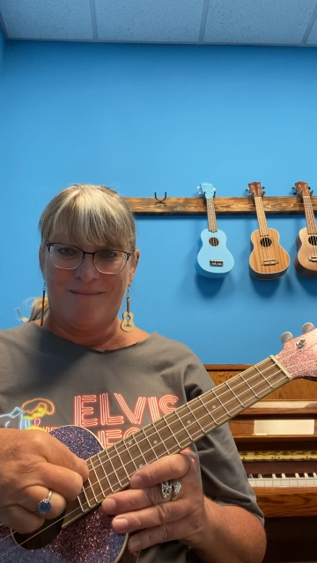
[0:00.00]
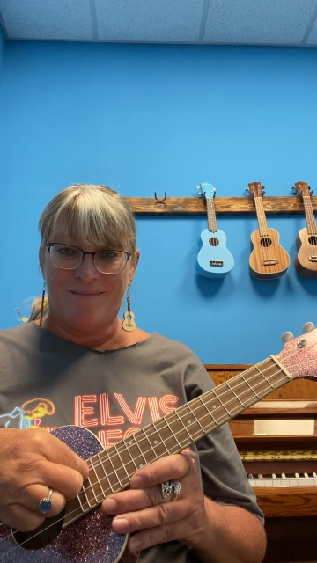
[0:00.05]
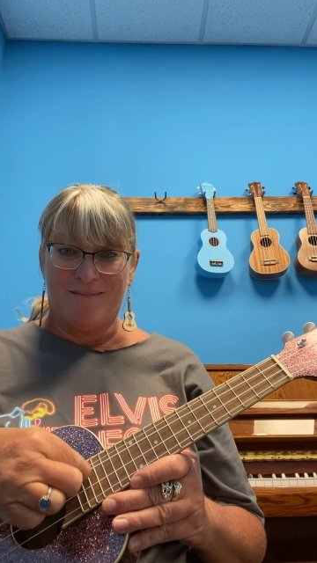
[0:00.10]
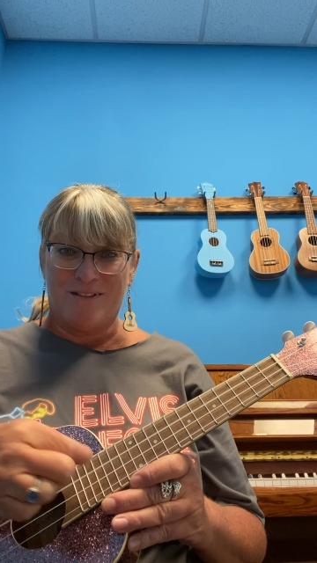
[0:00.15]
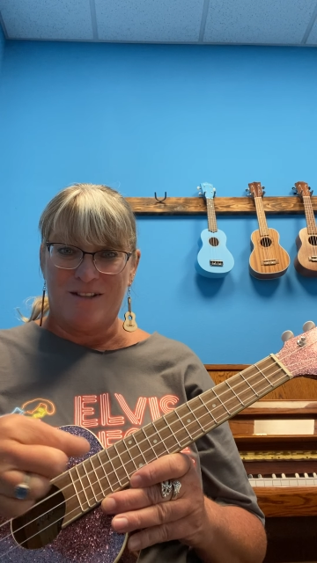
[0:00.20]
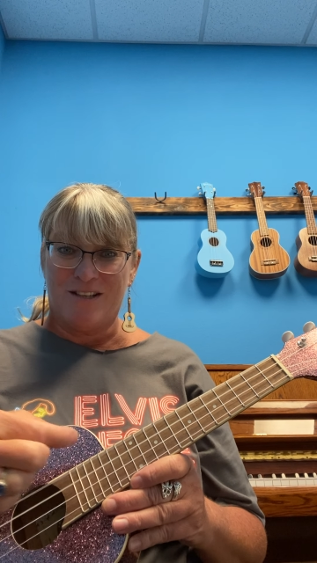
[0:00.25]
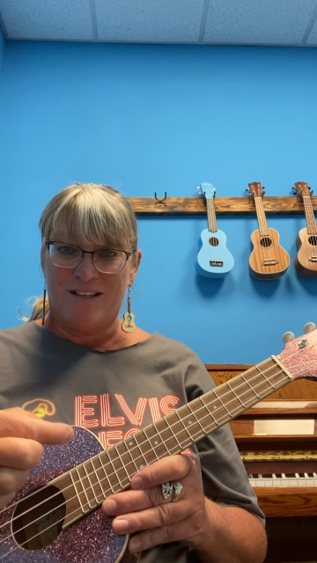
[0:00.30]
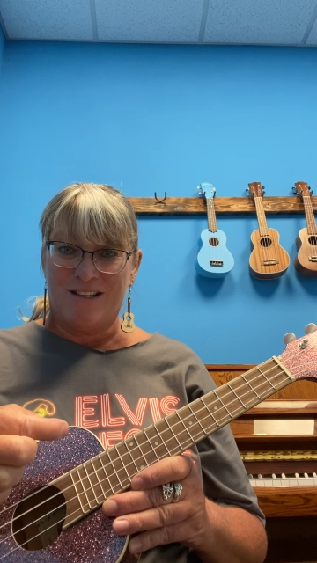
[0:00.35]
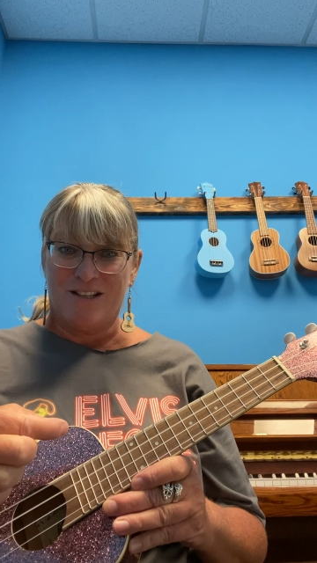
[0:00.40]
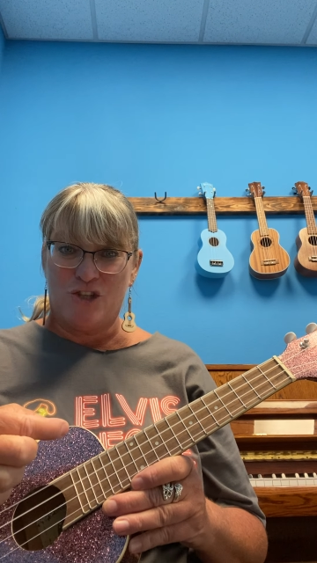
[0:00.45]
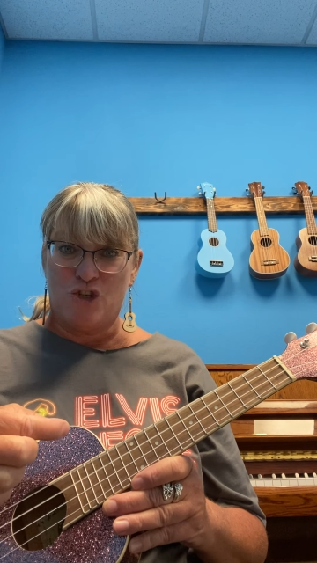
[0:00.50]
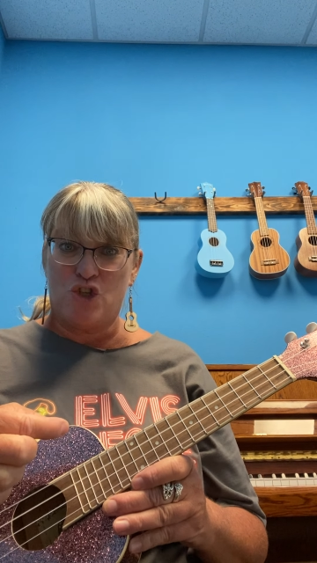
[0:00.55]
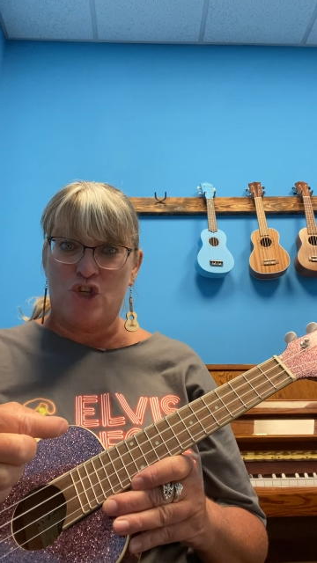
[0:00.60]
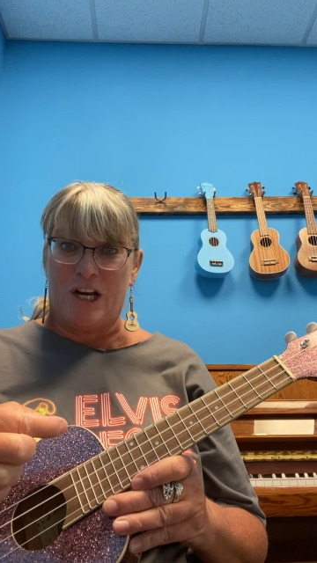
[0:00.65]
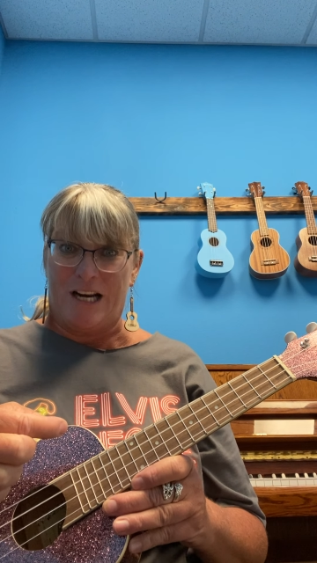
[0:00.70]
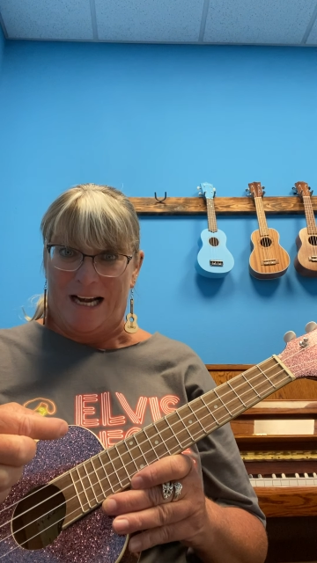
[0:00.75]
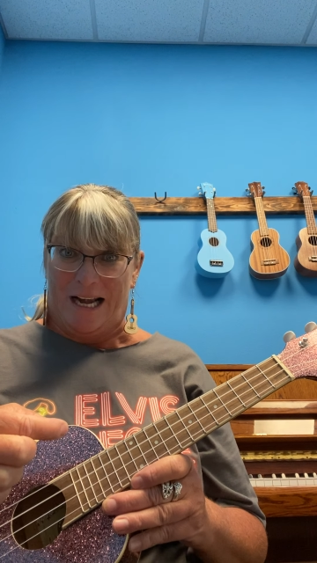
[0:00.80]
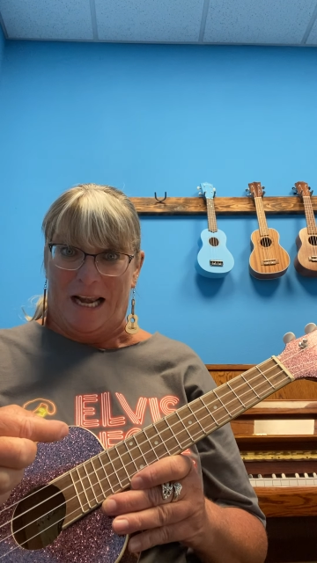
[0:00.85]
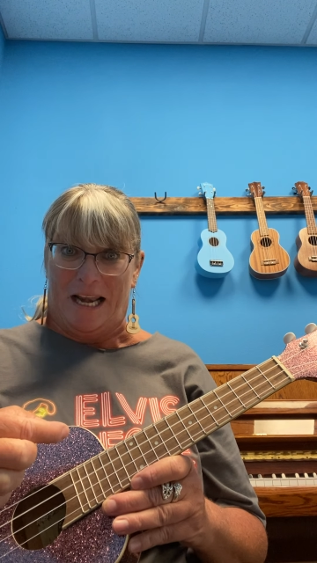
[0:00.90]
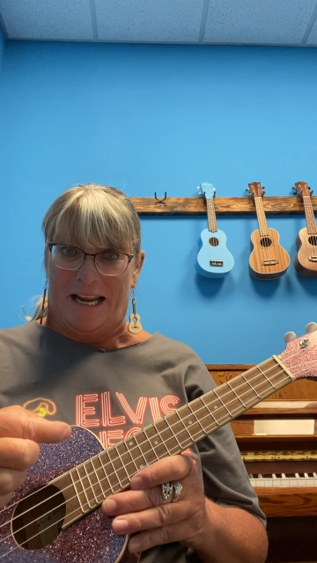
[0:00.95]

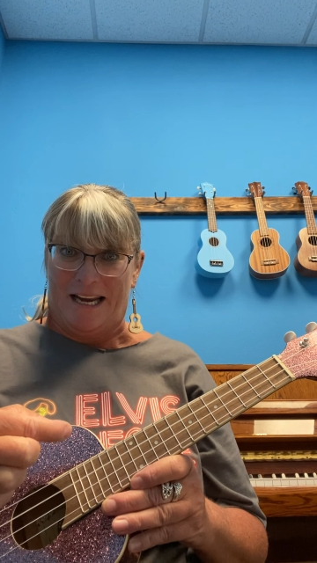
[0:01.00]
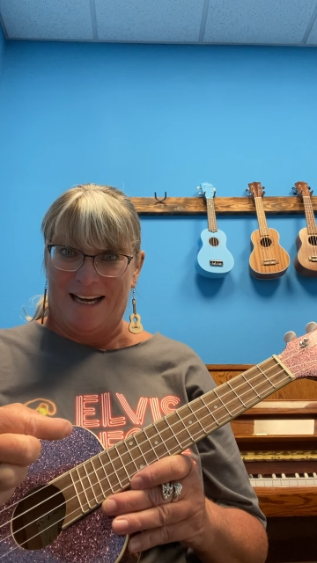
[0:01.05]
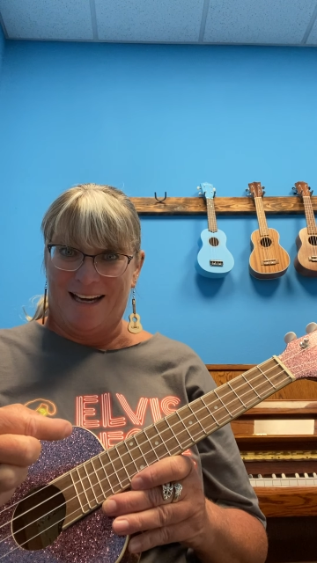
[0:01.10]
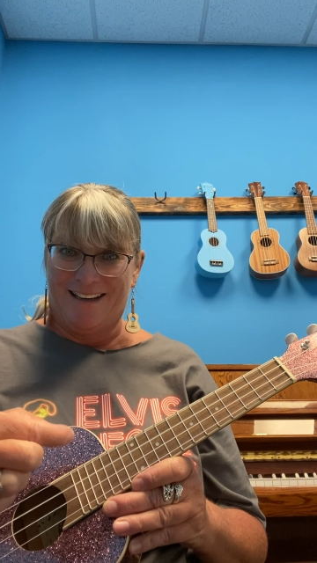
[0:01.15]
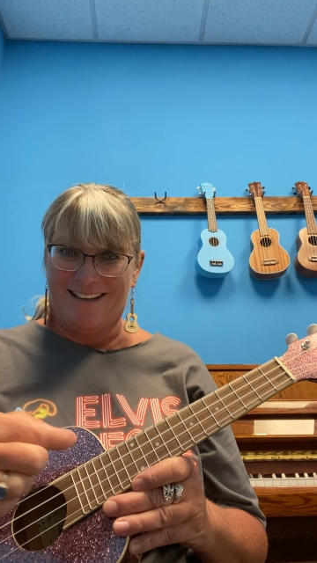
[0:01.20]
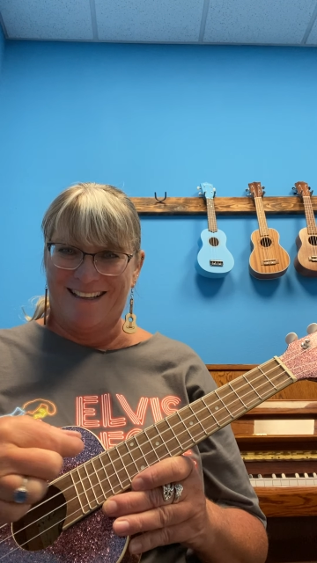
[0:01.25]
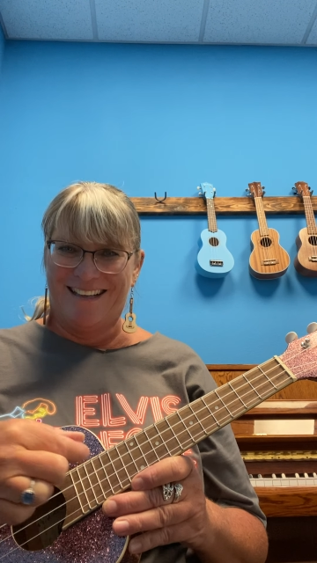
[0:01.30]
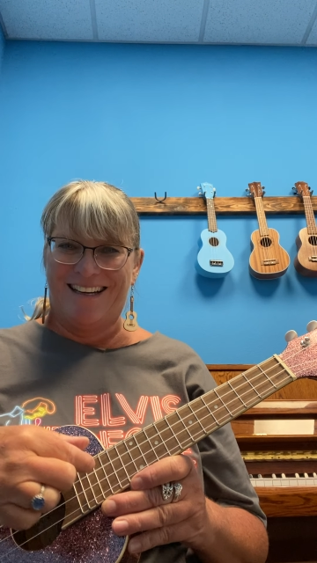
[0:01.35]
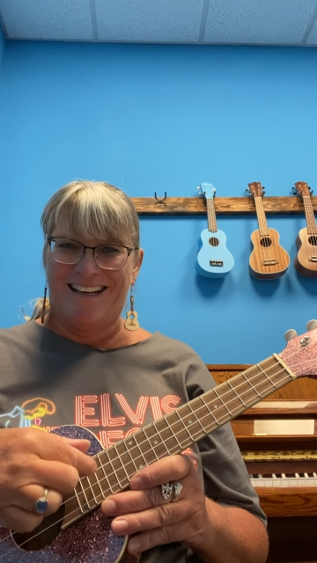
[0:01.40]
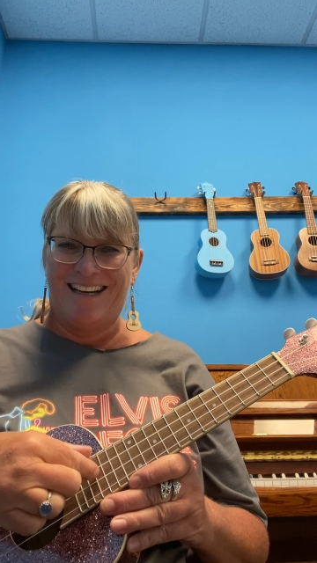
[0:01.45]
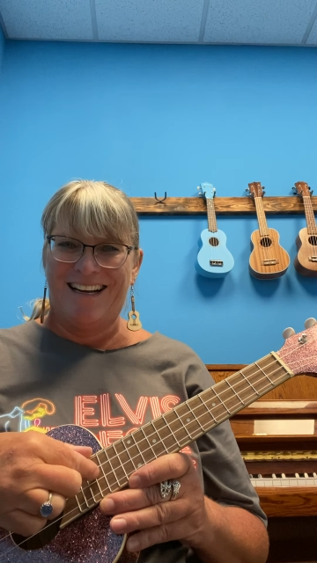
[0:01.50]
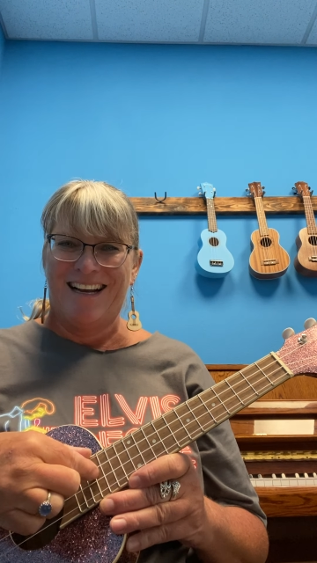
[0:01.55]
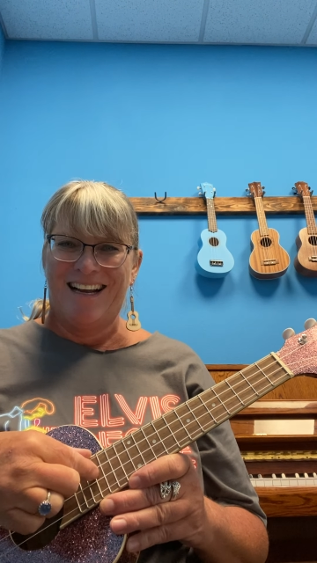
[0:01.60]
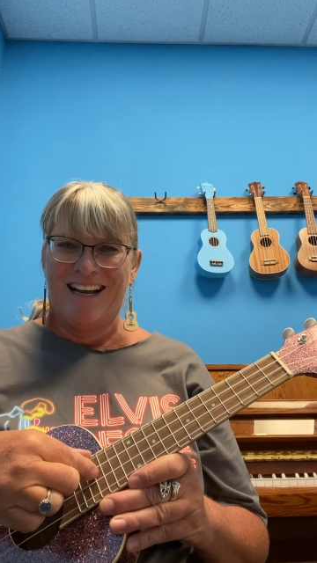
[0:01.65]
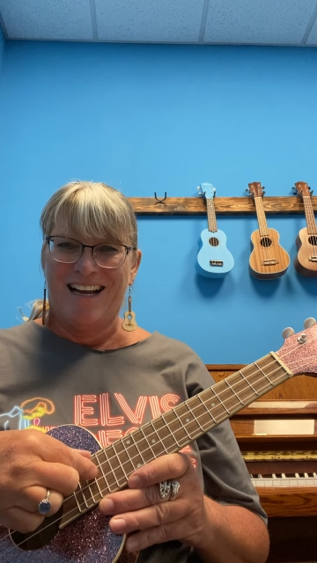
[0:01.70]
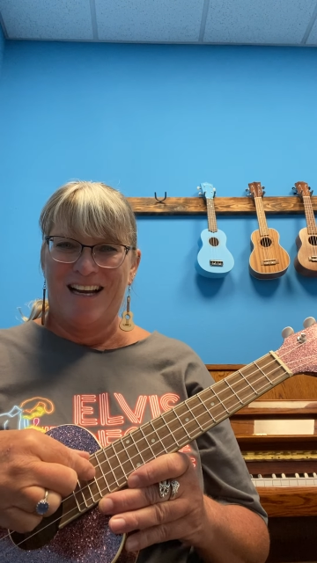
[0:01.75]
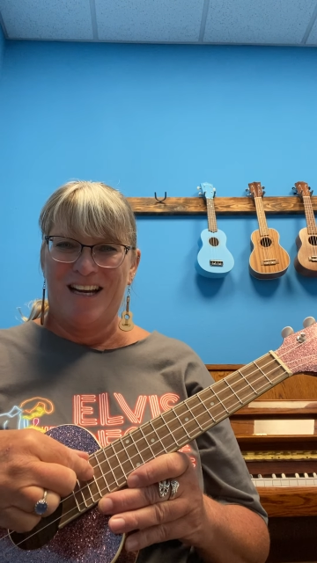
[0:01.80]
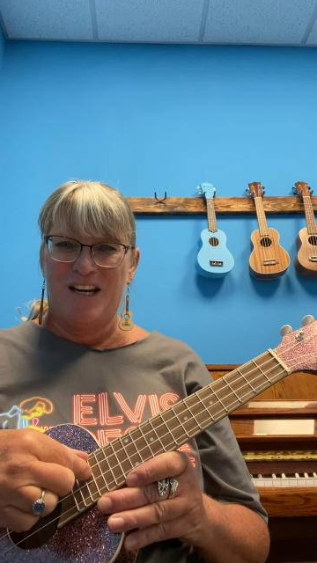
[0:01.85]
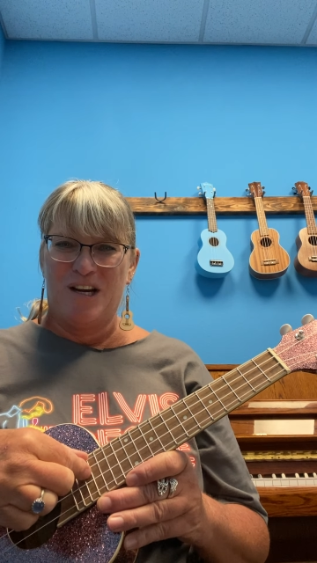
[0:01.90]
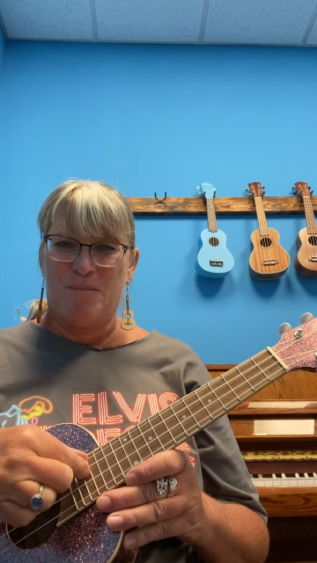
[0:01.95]

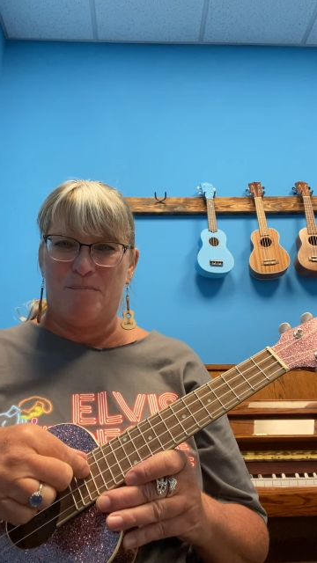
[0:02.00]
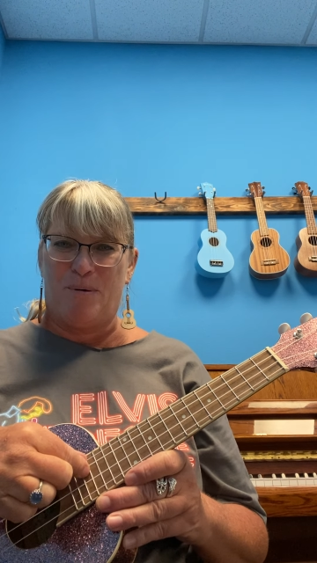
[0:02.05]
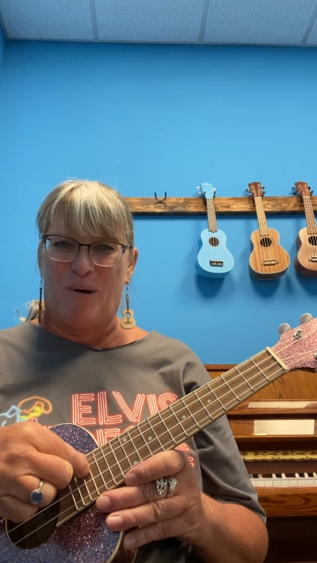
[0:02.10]
you